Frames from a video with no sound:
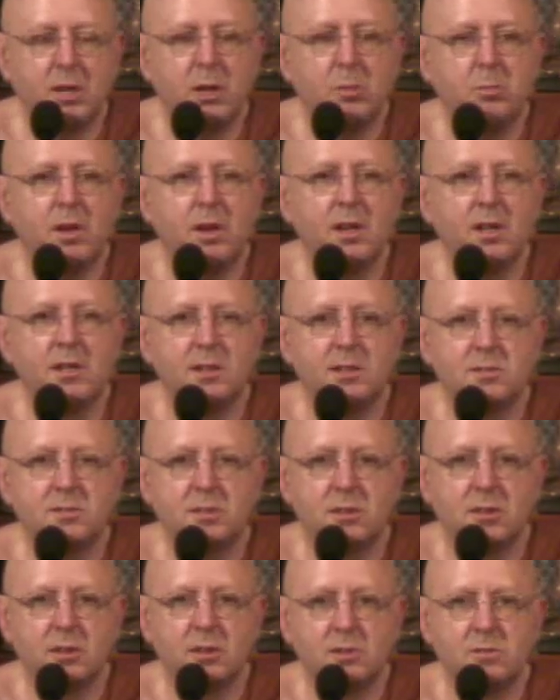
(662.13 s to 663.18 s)
many years
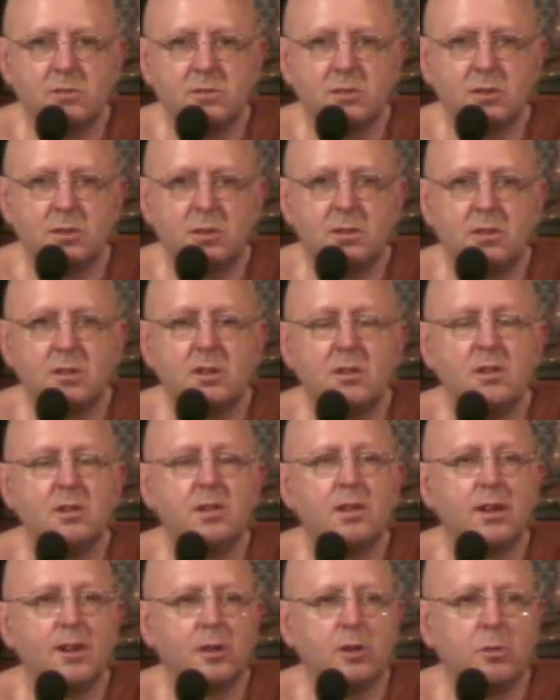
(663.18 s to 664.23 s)
ago, so
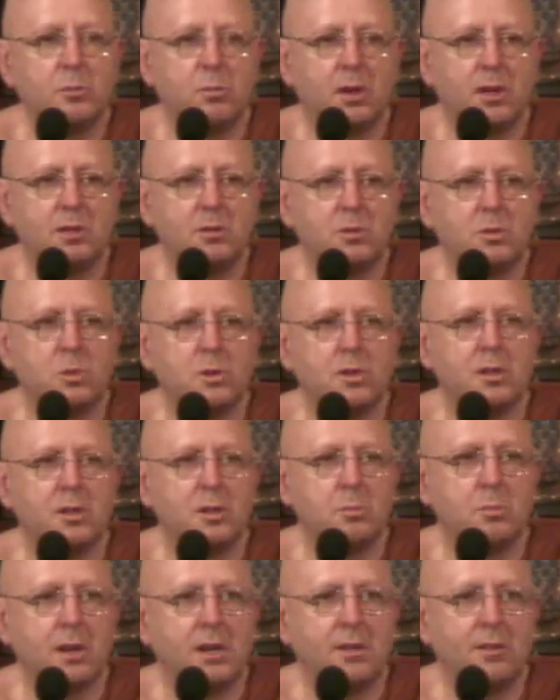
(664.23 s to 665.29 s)
I don't mind talking
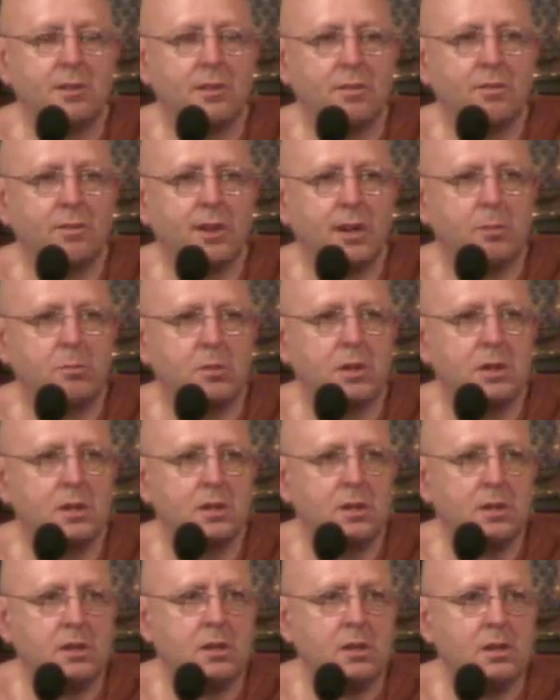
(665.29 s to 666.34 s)
about this family.
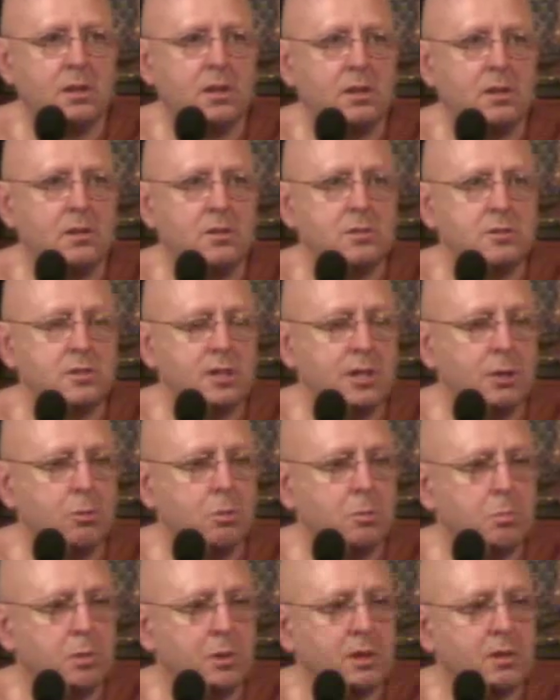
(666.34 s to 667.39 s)
She
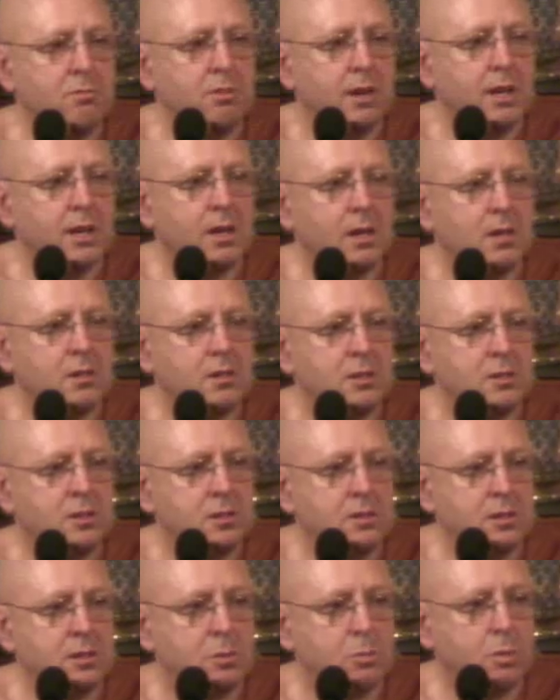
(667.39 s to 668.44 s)
would be a regular
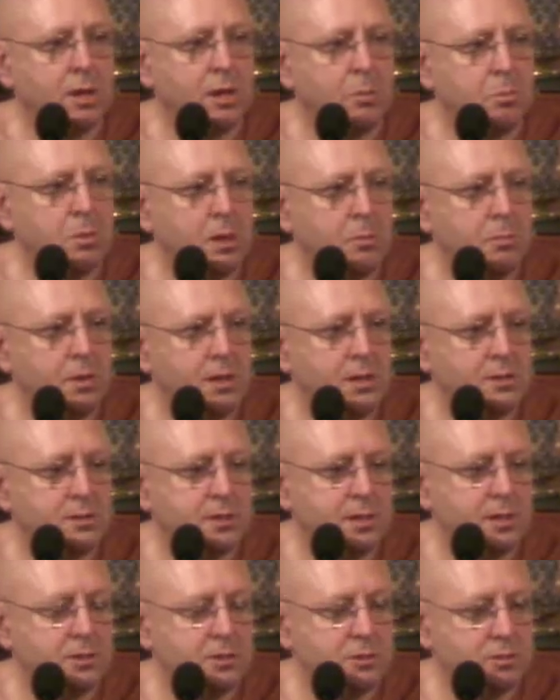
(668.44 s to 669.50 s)
at one of my
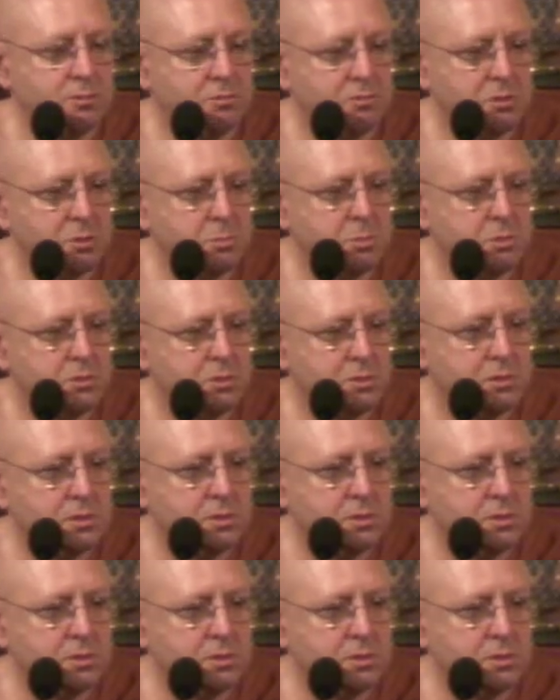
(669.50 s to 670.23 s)
meditation groups.